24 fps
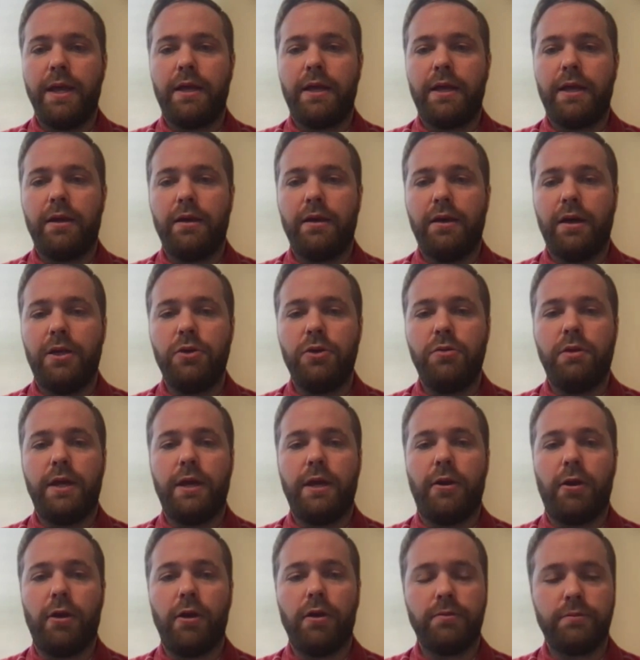a human
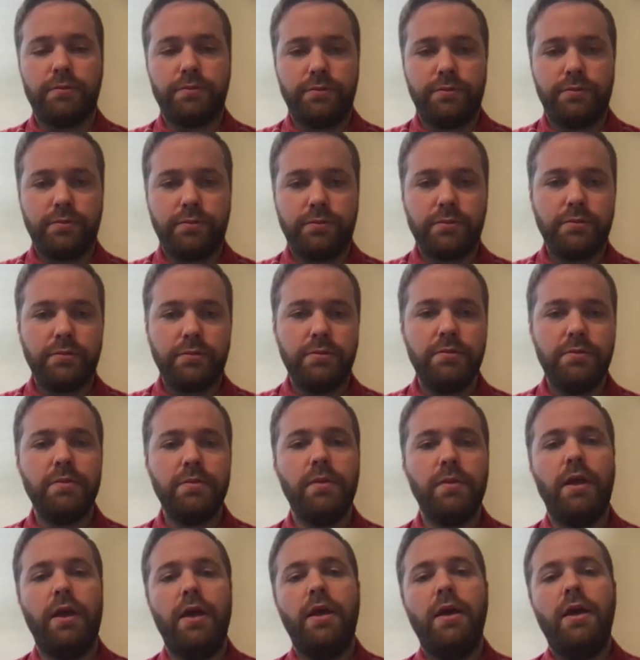error,
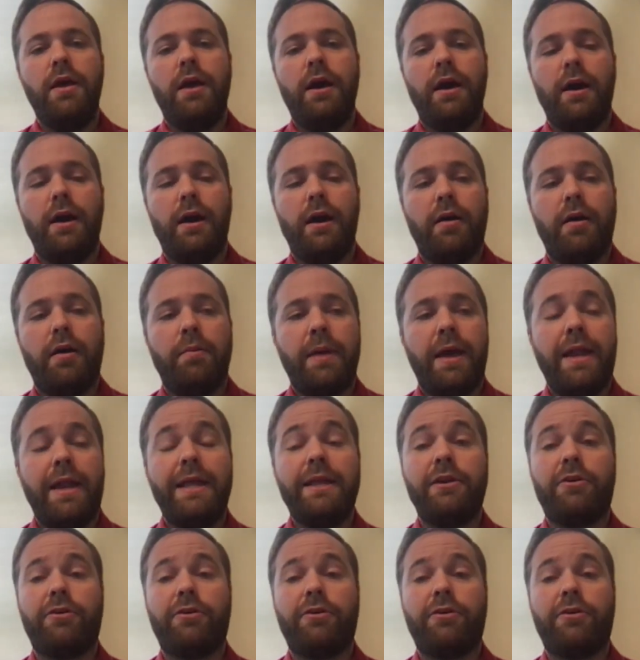and
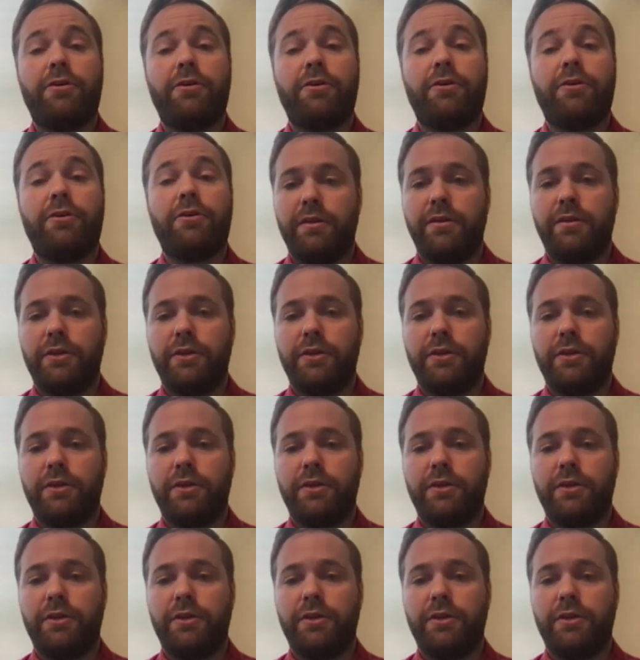increases the